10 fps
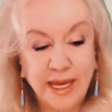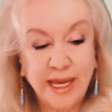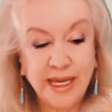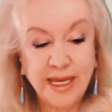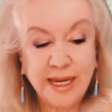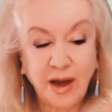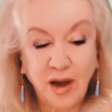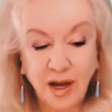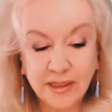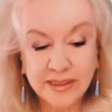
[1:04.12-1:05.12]
He
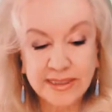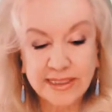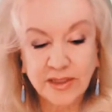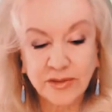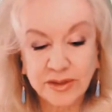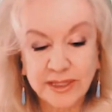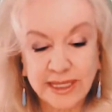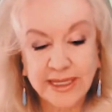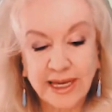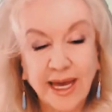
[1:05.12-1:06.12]
honestly could
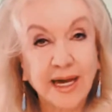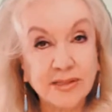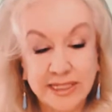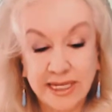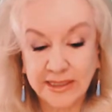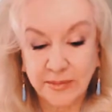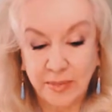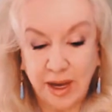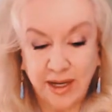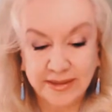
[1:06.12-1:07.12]
think outside the
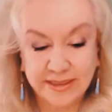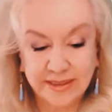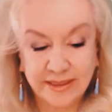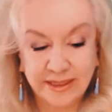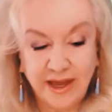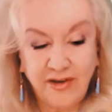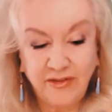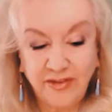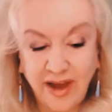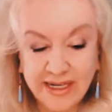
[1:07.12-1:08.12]
box,
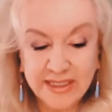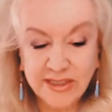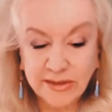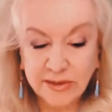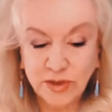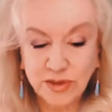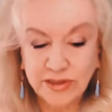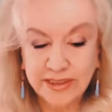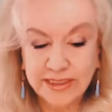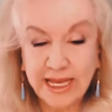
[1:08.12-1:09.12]
find
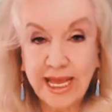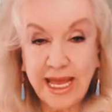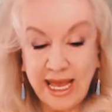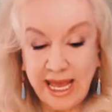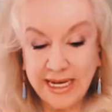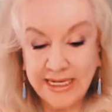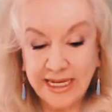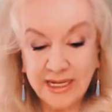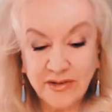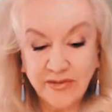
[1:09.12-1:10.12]
solutions, and
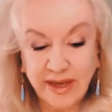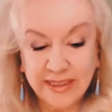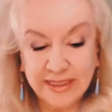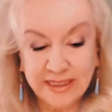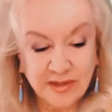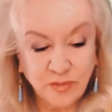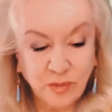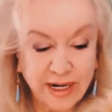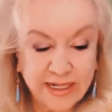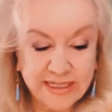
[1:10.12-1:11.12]
innovate in
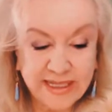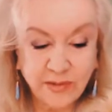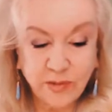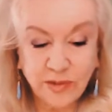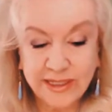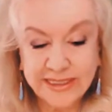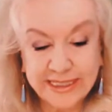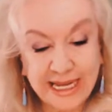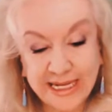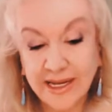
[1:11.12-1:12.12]
ways that were as
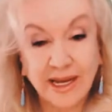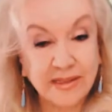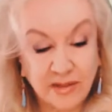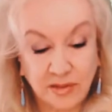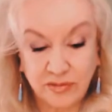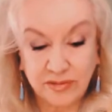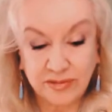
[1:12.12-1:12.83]
yet unknown.